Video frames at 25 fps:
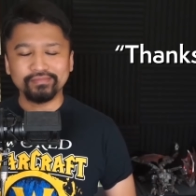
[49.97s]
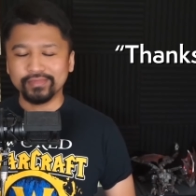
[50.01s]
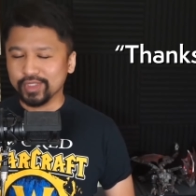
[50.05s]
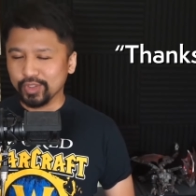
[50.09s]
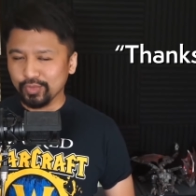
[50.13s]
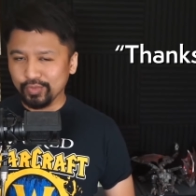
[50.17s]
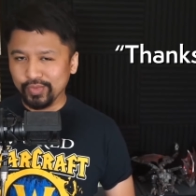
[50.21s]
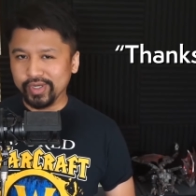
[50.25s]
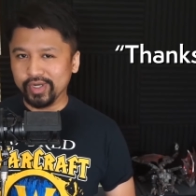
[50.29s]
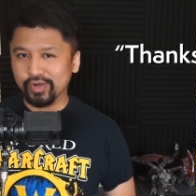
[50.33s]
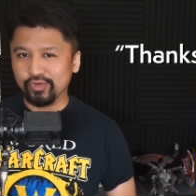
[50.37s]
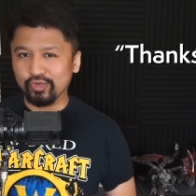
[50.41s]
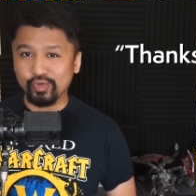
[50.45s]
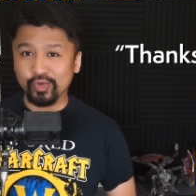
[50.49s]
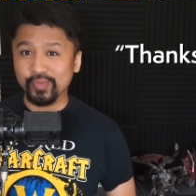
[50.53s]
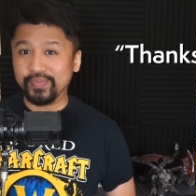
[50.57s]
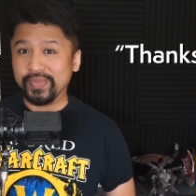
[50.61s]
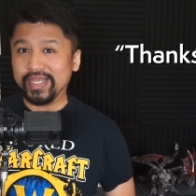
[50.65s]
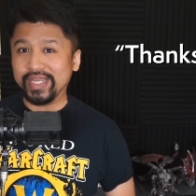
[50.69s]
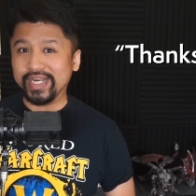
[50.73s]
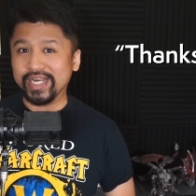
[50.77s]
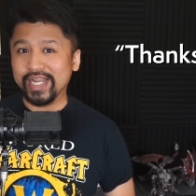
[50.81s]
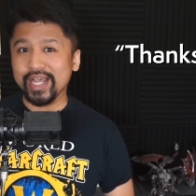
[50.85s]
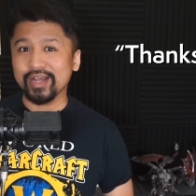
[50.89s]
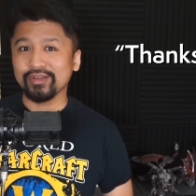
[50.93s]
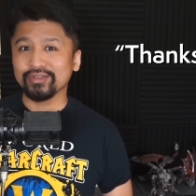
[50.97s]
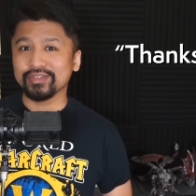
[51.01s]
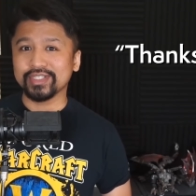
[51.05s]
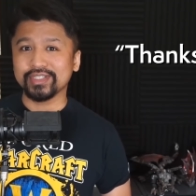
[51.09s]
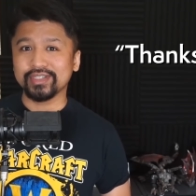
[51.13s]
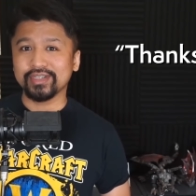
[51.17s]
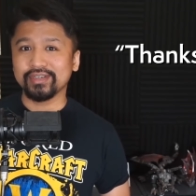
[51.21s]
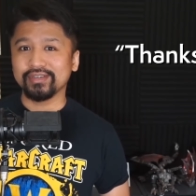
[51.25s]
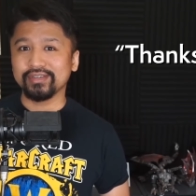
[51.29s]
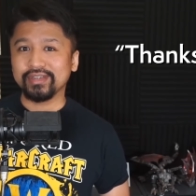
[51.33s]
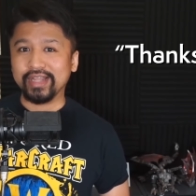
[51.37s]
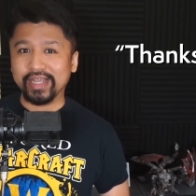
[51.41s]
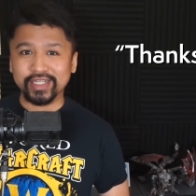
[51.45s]
The winner will be
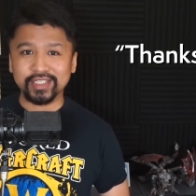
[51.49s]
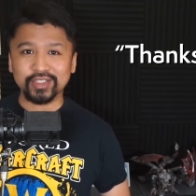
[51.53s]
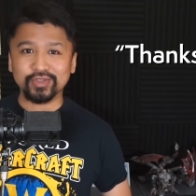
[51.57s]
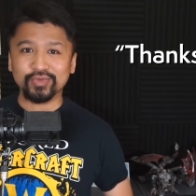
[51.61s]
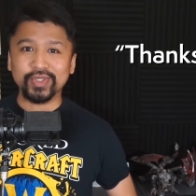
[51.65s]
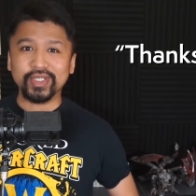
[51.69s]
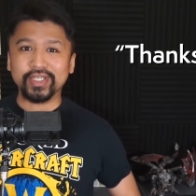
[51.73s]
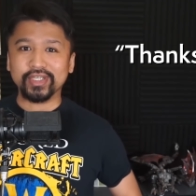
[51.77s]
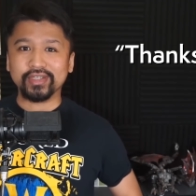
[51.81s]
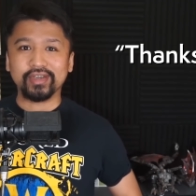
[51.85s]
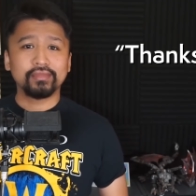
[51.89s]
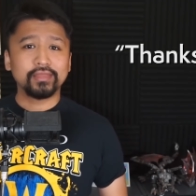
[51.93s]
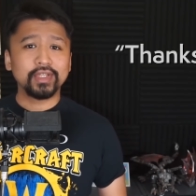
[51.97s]
announced next week.